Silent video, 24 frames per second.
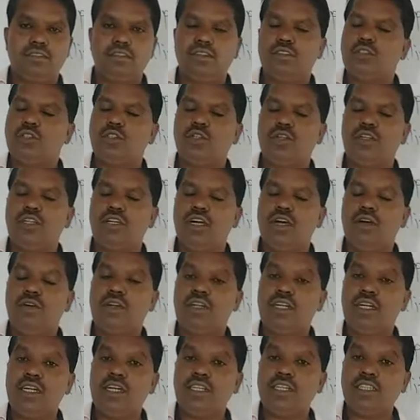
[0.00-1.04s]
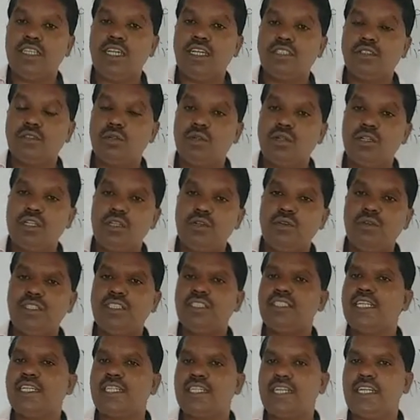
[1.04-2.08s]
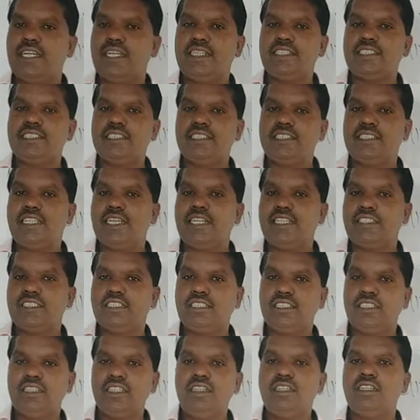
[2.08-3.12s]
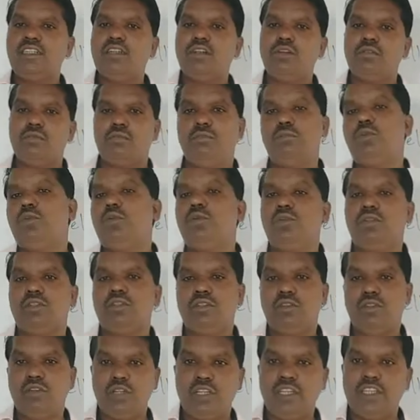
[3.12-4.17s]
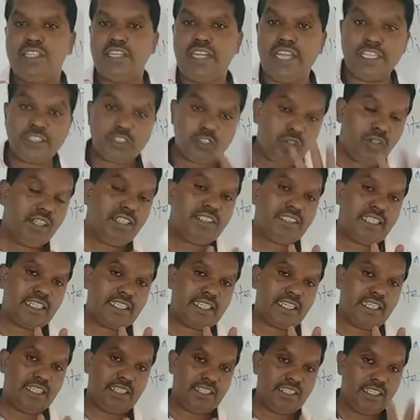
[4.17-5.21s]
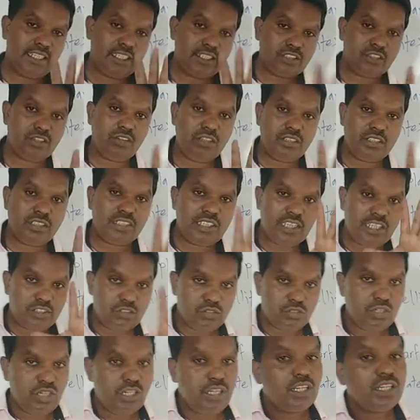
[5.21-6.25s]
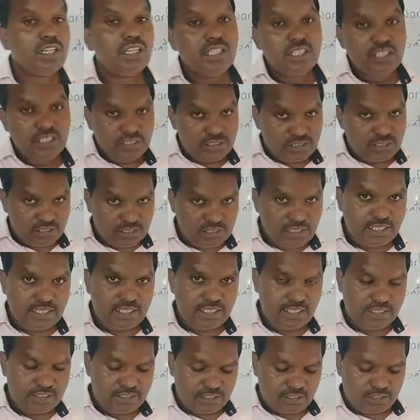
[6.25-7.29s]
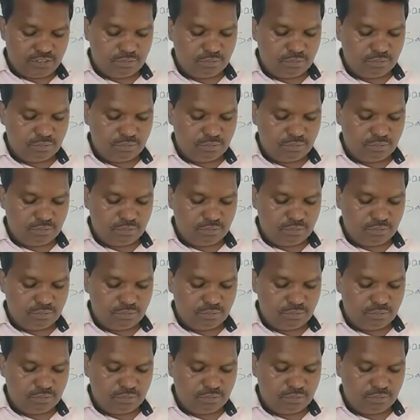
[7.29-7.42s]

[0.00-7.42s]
Sorry, our Earth has only one satellite. It has the moon. Okay, natural satellite. That's called the natural satellite.